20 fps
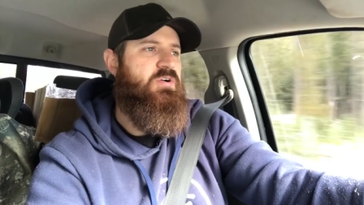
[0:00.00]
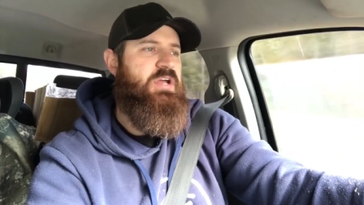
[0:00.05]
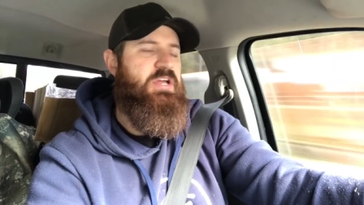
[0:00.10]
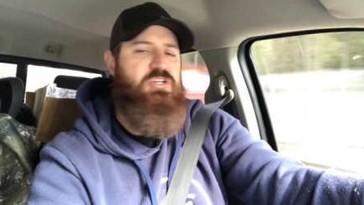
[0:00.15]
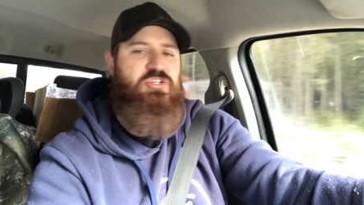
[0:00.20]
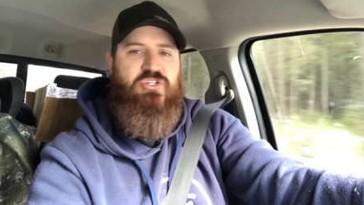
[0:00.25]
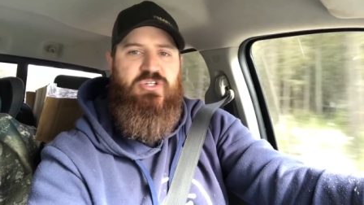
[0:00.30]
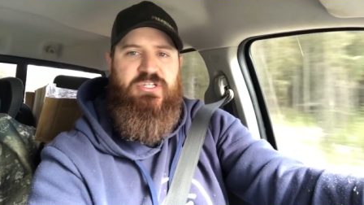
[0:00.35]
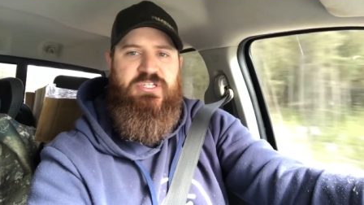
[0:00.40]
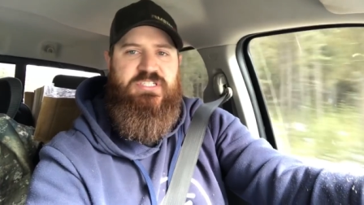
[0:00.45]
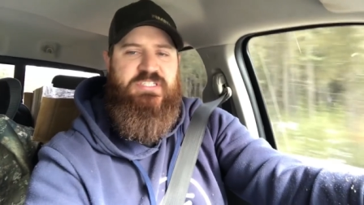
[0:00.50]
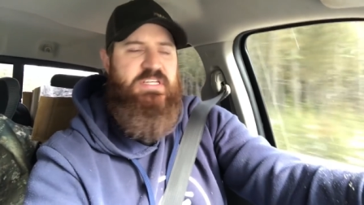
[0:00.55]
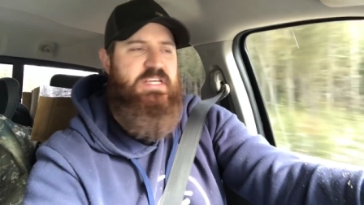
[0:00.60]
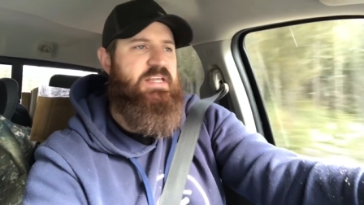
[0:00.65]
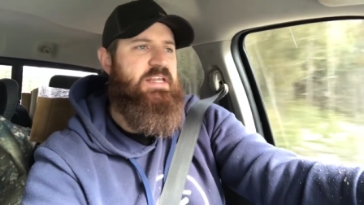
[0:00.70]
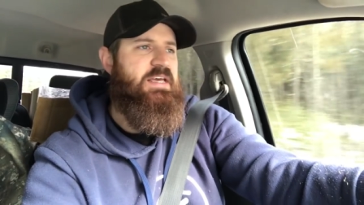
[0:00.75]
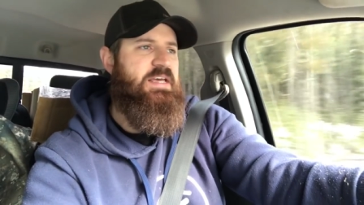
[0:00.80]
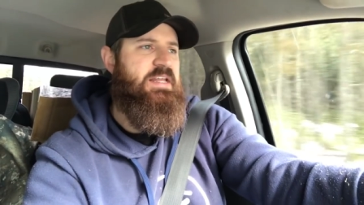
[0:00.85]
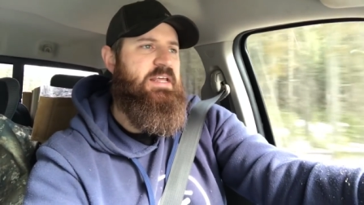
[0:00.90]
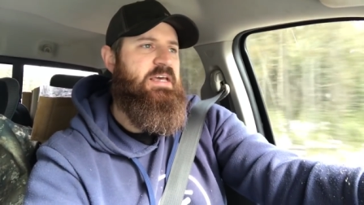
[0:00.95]

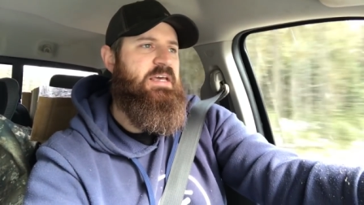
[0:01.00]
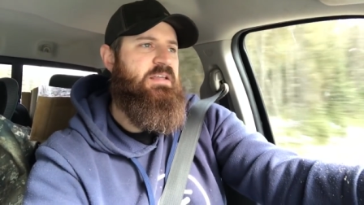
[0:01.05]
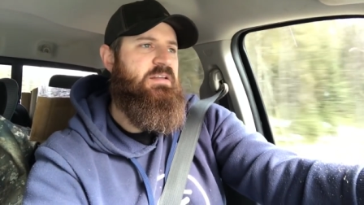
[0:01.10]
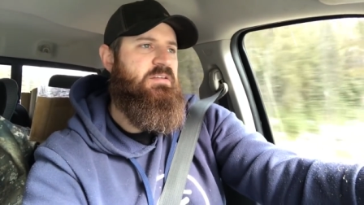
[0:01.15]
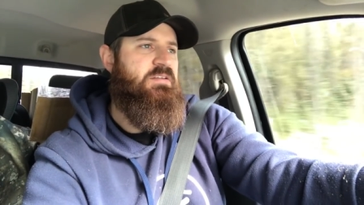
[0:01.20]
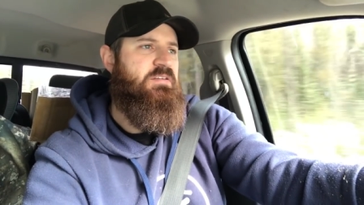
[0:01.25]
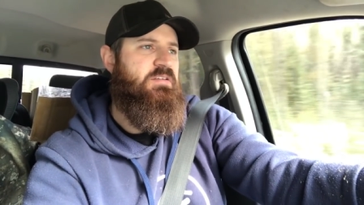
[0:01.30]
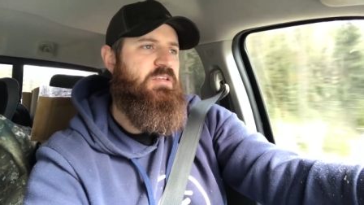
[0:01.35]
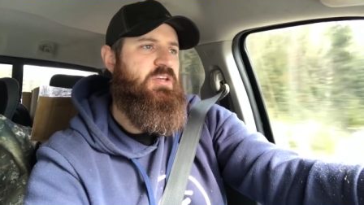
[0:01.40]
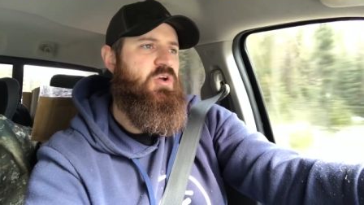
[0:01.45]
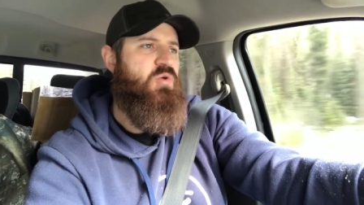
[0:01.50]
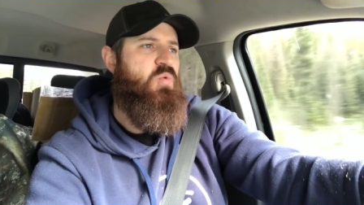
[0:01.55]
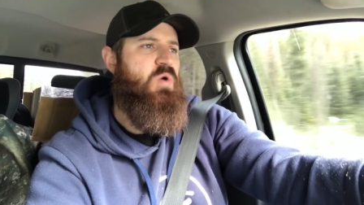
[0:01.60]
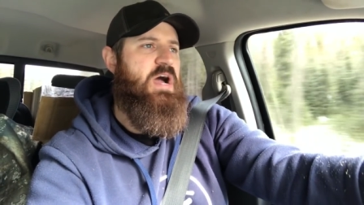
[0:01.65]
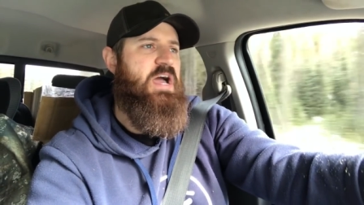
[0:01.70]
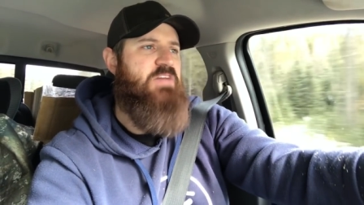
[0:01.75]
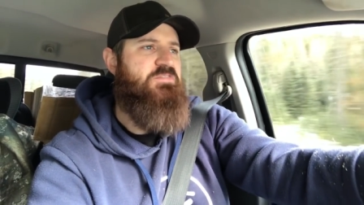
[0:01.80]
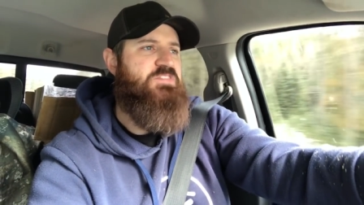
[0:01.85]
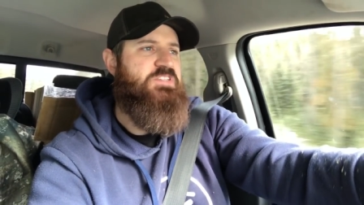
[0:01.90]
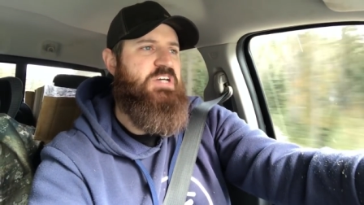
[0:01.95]
interested in it, your
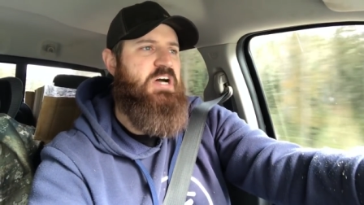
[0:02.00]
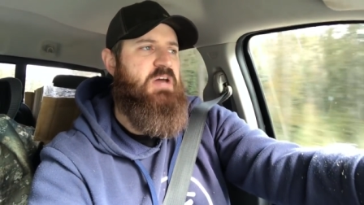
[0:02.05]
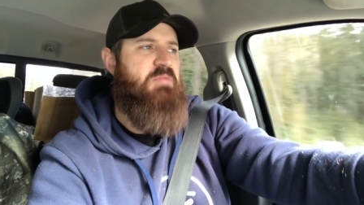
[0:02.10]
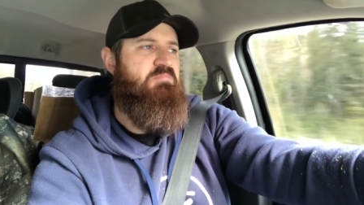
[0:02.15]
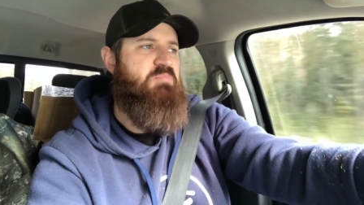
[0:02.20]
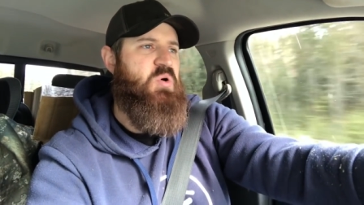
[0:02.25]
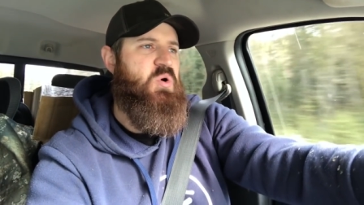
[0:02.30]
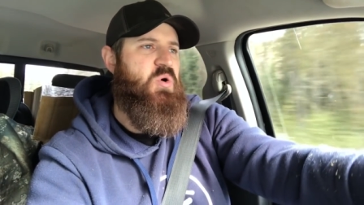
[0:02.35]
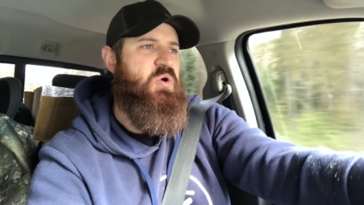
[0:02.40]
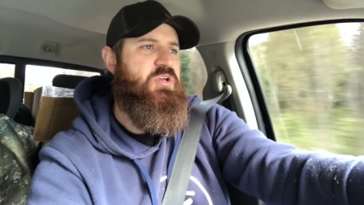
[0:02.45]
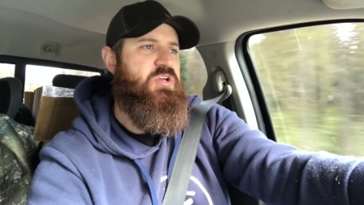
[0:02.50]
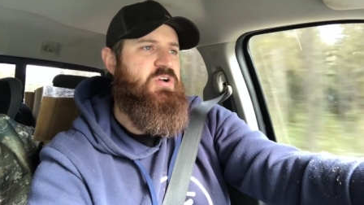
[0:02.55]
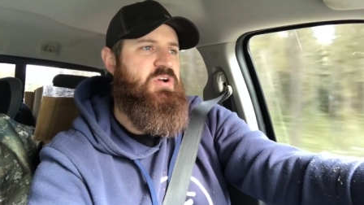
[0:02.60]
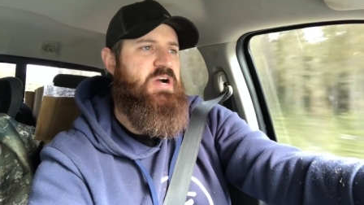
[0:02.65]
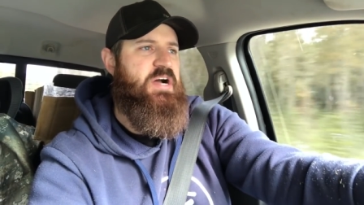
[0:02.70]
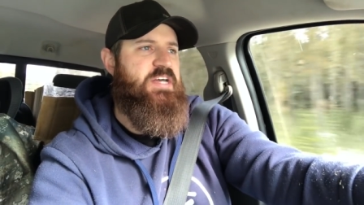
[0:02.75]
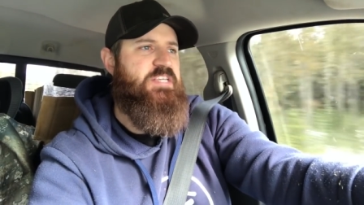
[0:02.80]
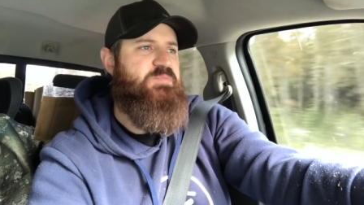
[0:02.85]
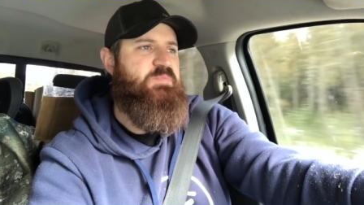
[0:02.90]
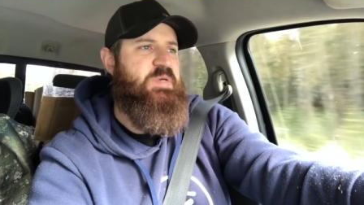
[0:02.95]
wife's on board, your
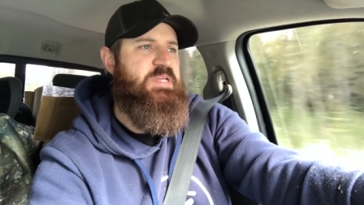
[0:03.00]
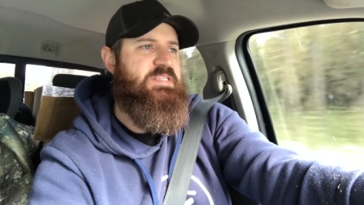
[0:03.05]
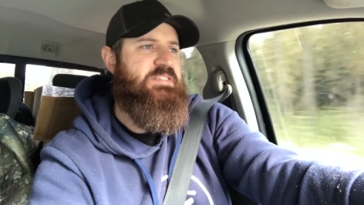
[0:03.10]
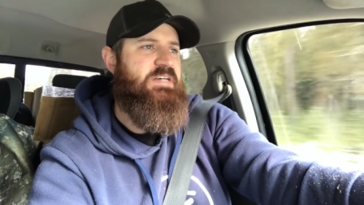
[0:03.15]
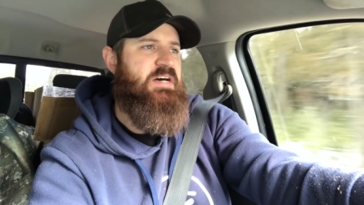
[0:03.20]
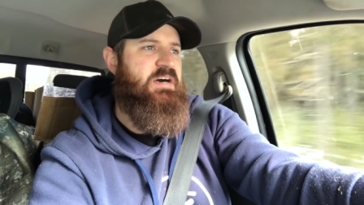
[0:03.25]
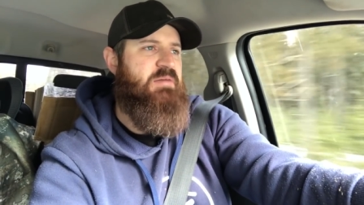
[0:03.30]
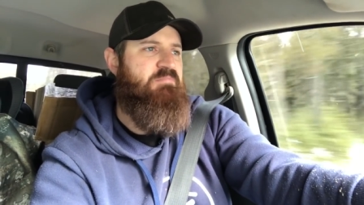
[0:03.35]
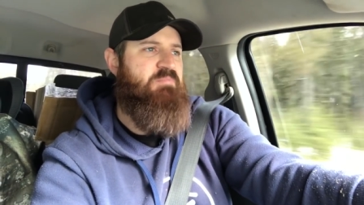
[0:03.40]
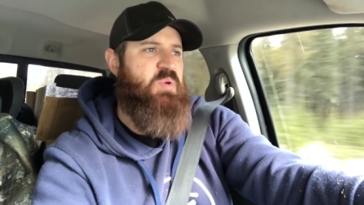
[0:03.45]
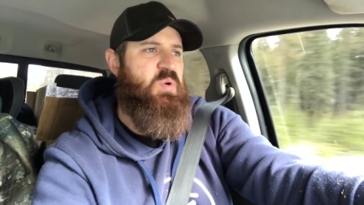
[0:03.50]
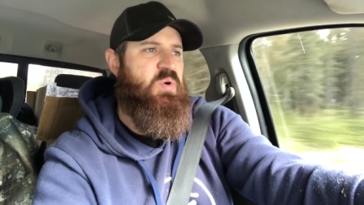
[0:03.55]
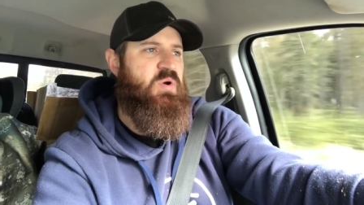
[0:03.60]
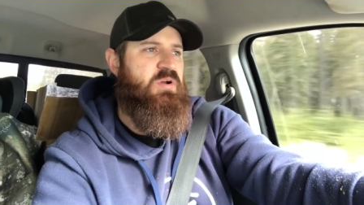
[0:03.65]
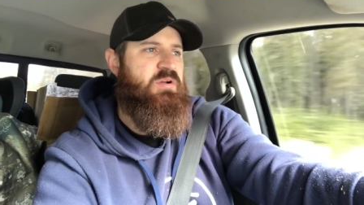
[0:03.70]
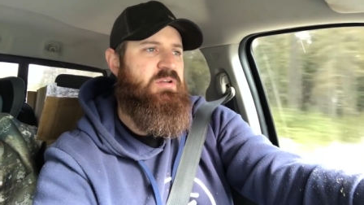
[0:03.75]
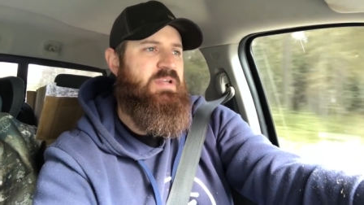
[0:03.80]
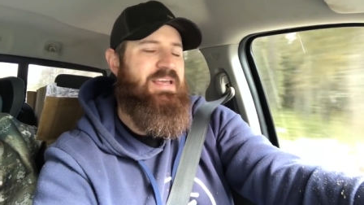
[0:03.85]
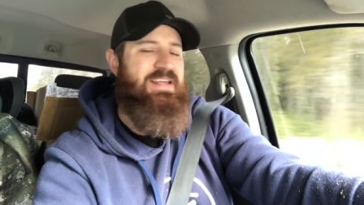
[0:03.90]
husband's on board,